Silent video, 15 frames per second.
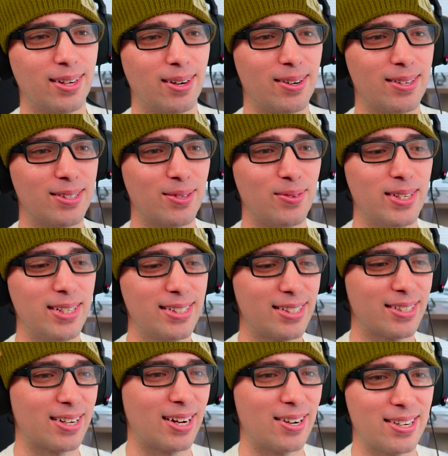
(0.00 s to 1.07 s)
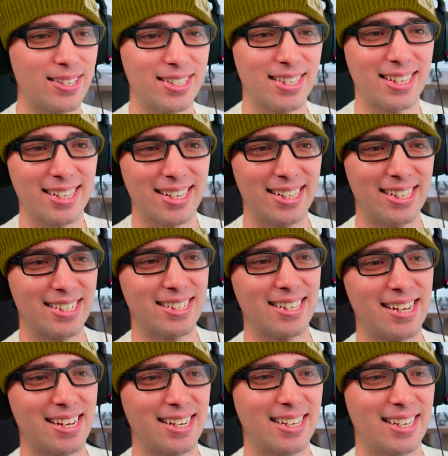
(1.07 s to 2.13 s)
Guardians of the Whills or Guardians of the? This is
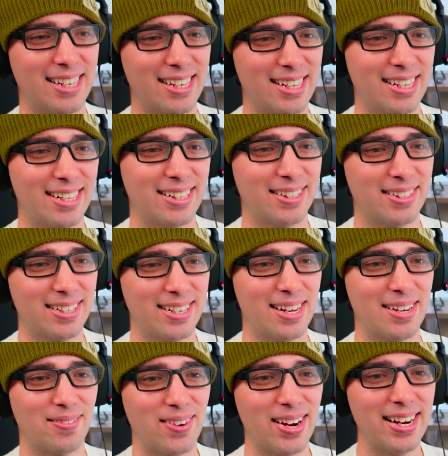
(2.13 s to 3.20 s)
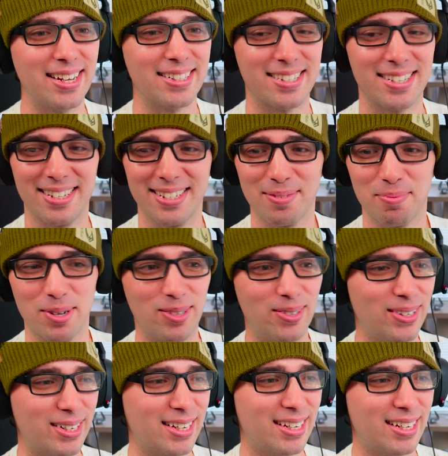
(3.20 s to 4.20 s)
like, I think I red incense, bro.